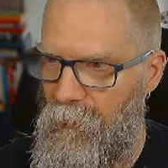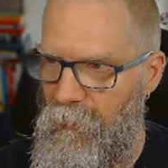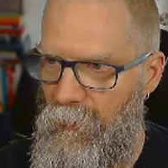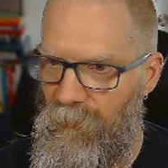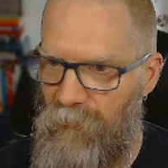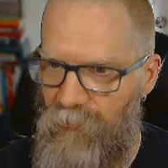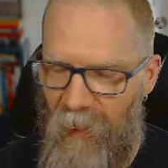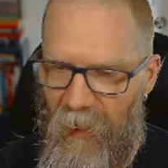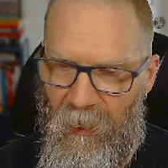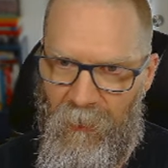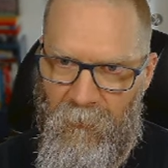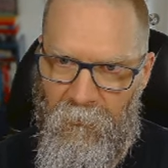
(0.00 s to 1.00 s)

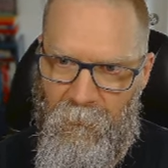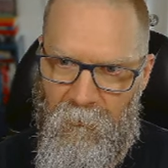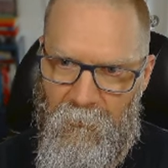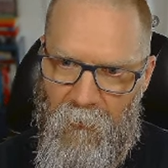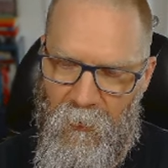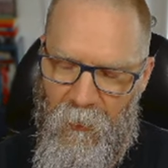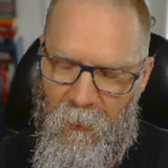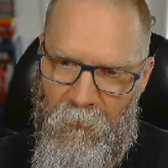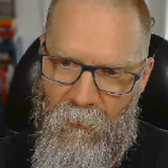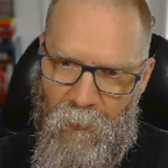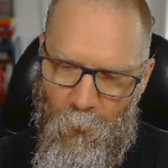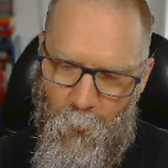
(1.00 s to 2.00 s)
then
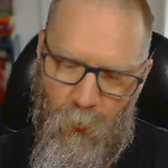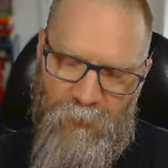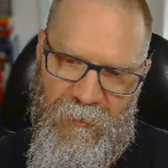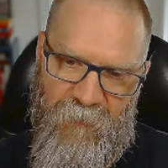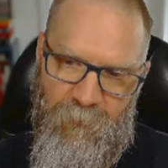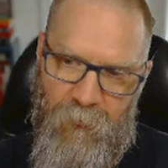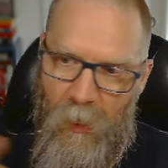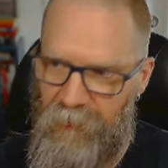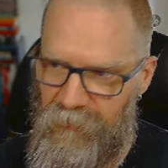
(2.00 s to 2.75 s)
the response